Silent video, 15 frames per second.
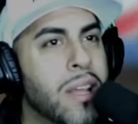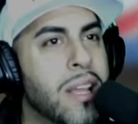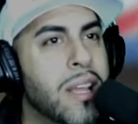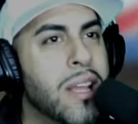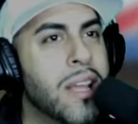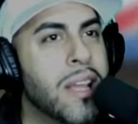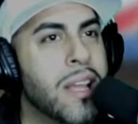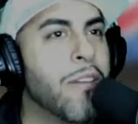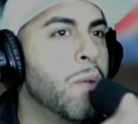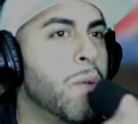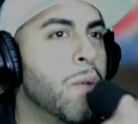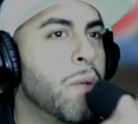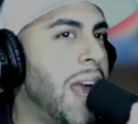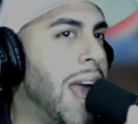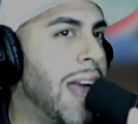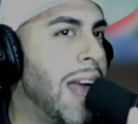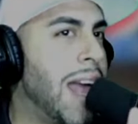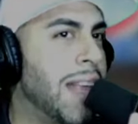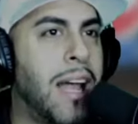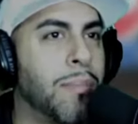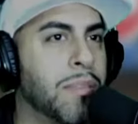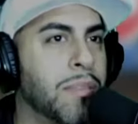if we wouldn't have
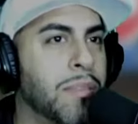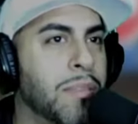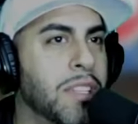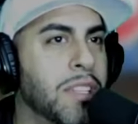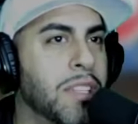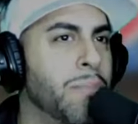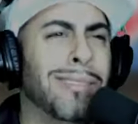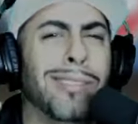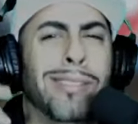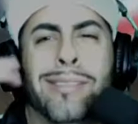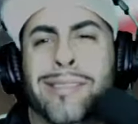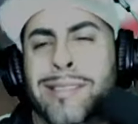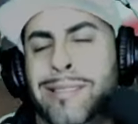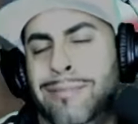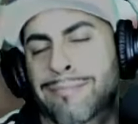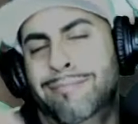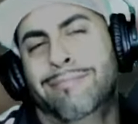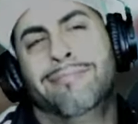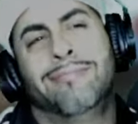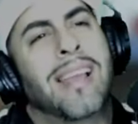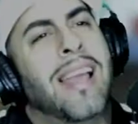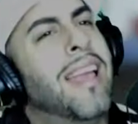stopped the shipping,
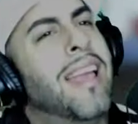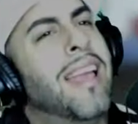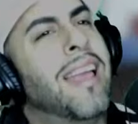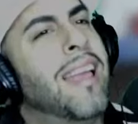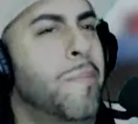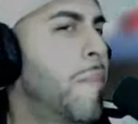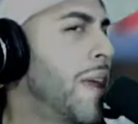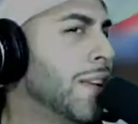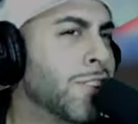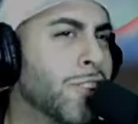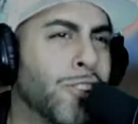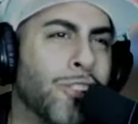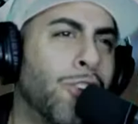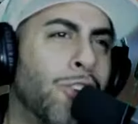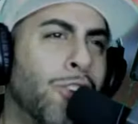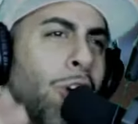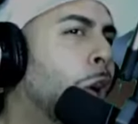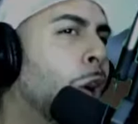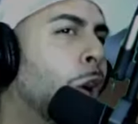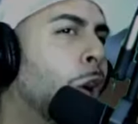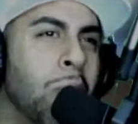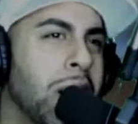it makes
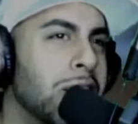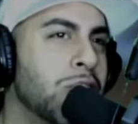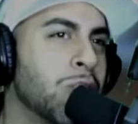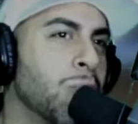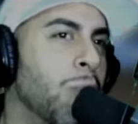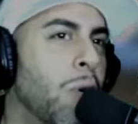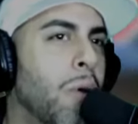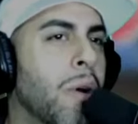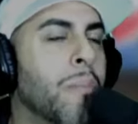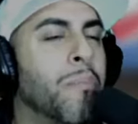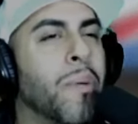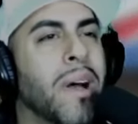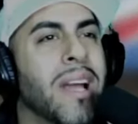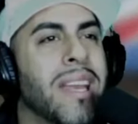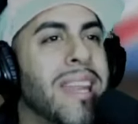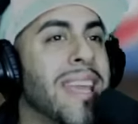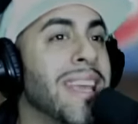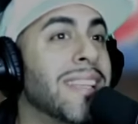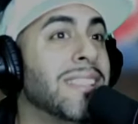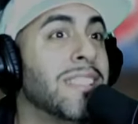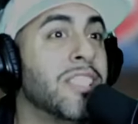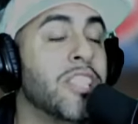so much more, but
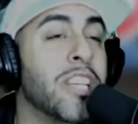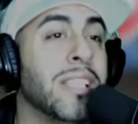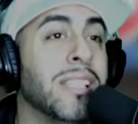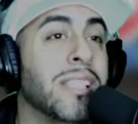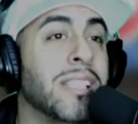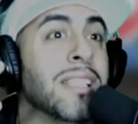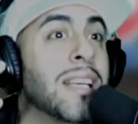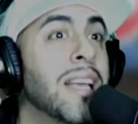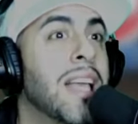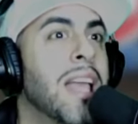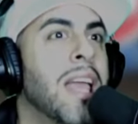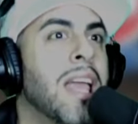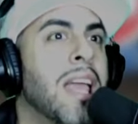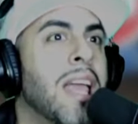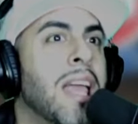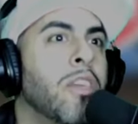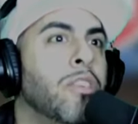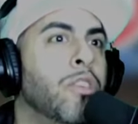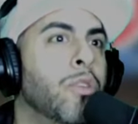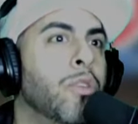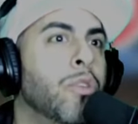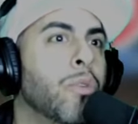it's just,
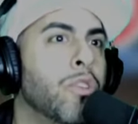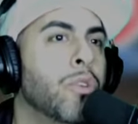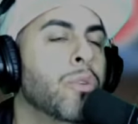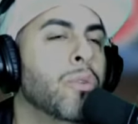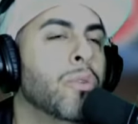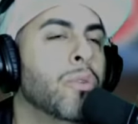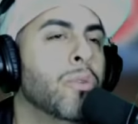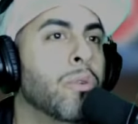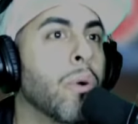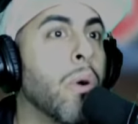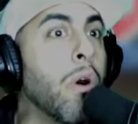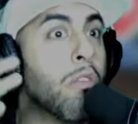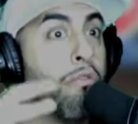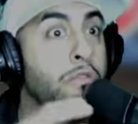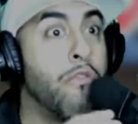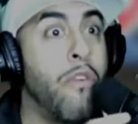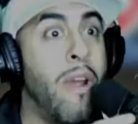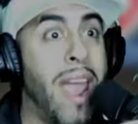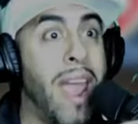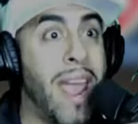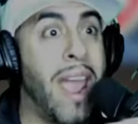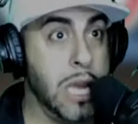you're
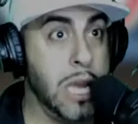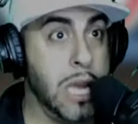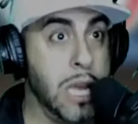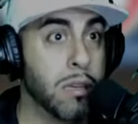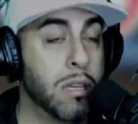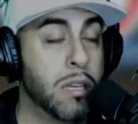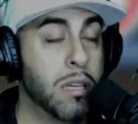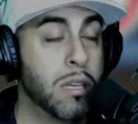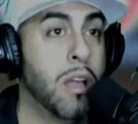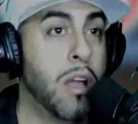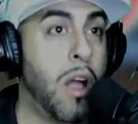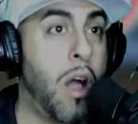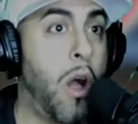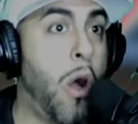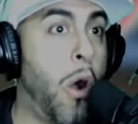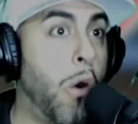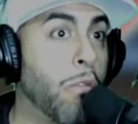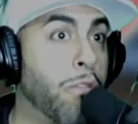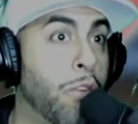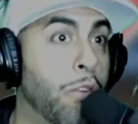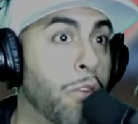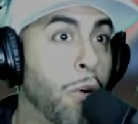already
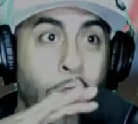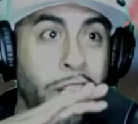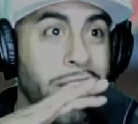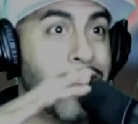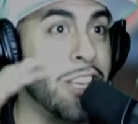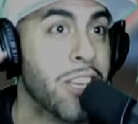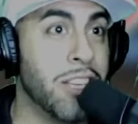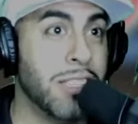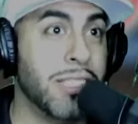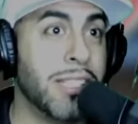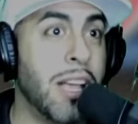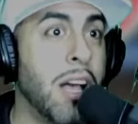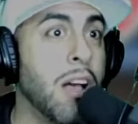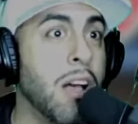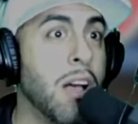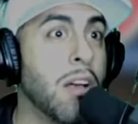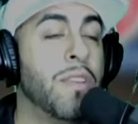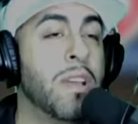overworking yourself.